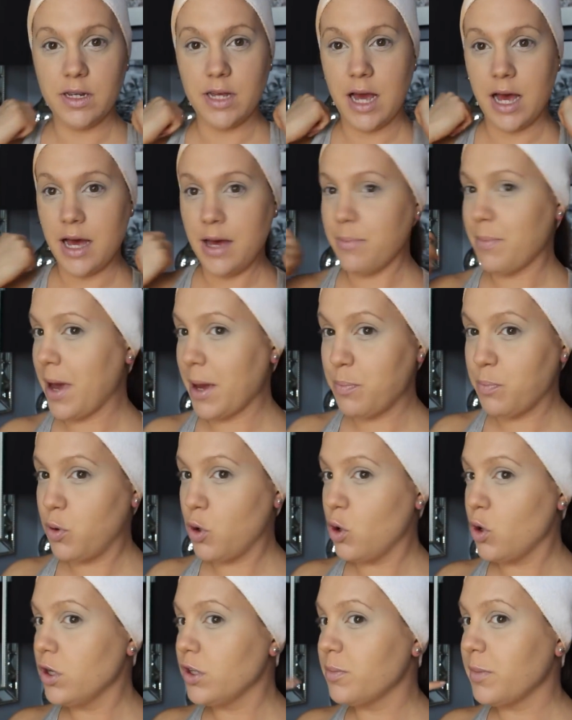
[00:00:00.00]
I
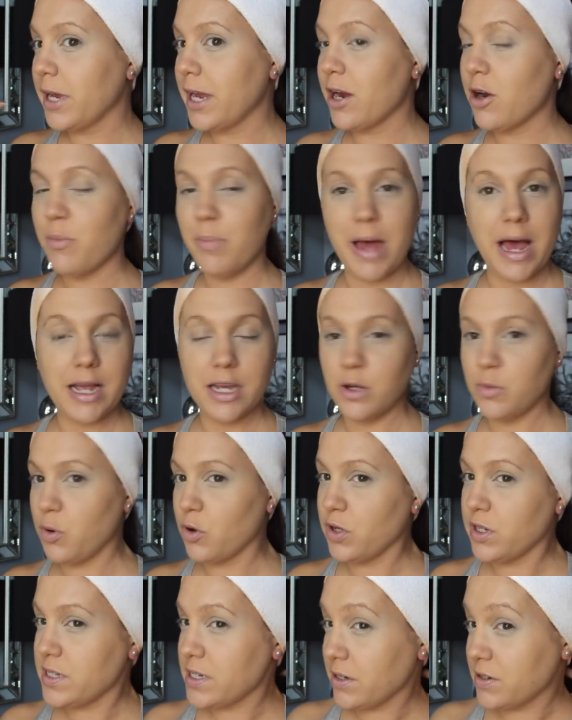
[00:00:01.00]
pulled my hair back in a
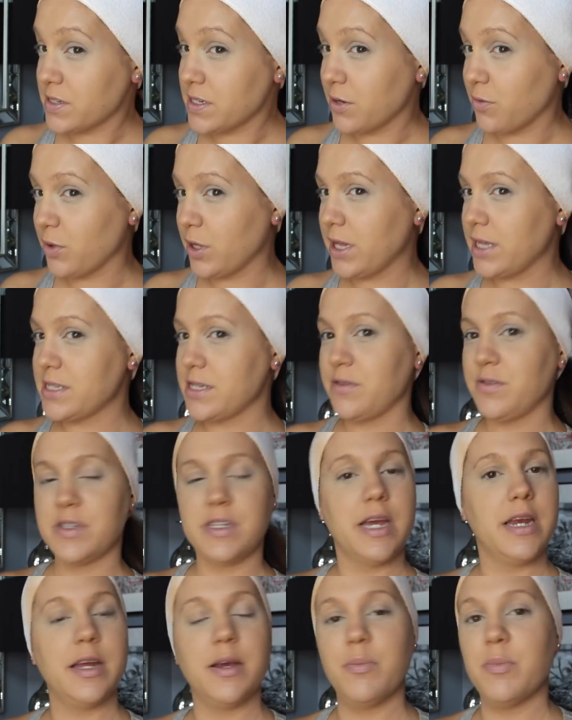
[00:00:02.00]
ponytail because I realized I
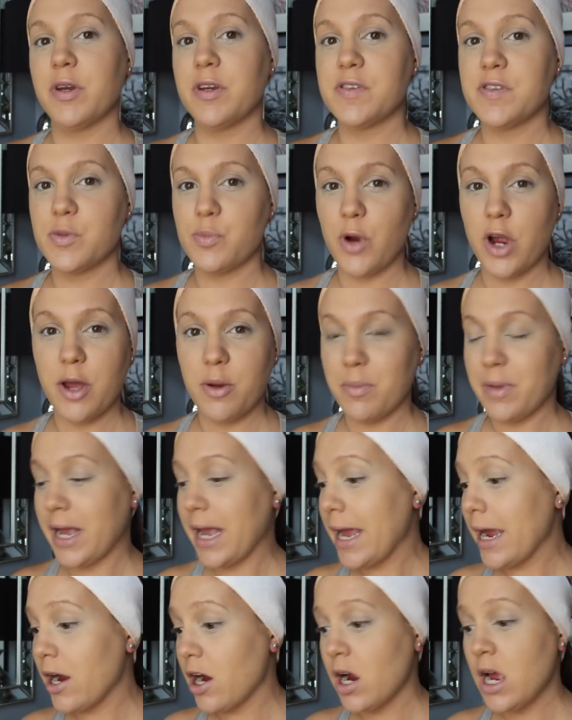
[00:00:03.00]
was getting a bit of spray on my
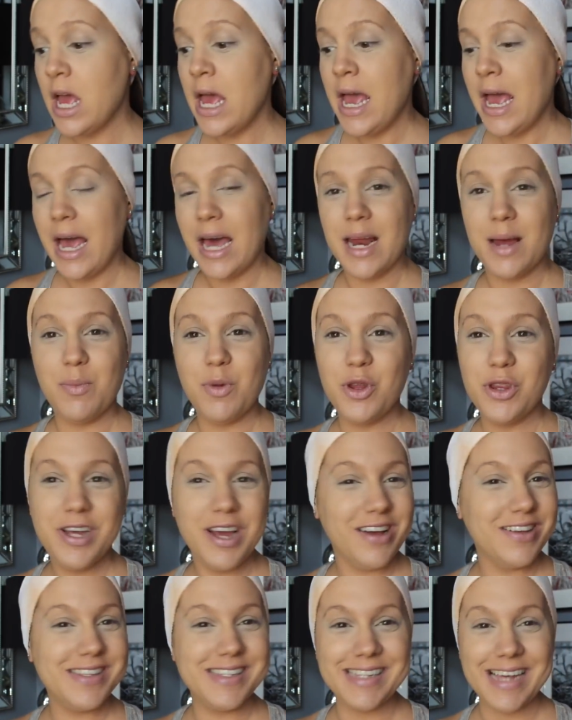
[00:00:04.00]
hair, and I'm
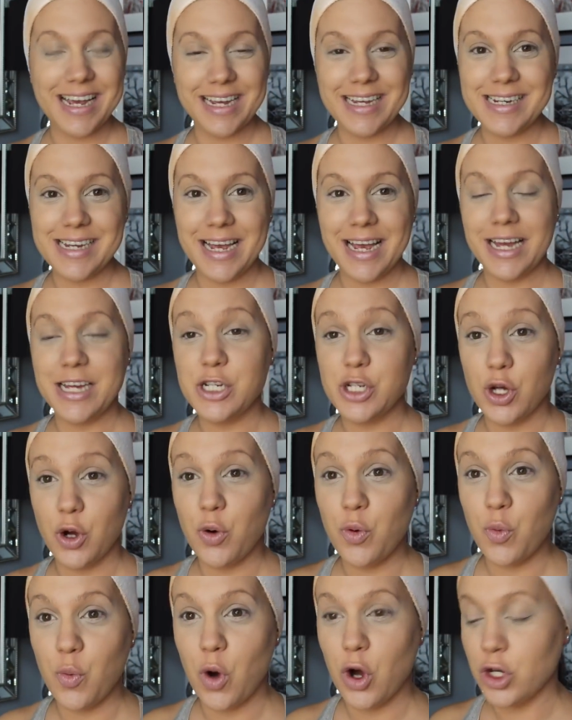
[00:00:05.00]
only on second day. I
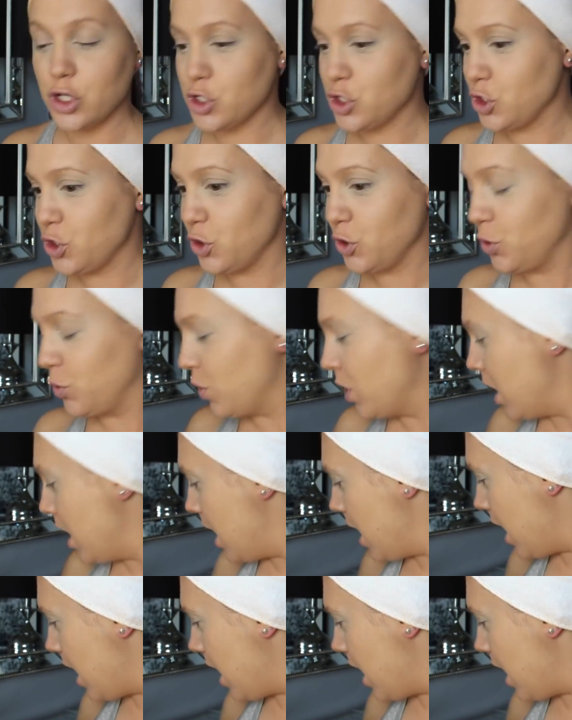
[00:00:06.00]
don't want to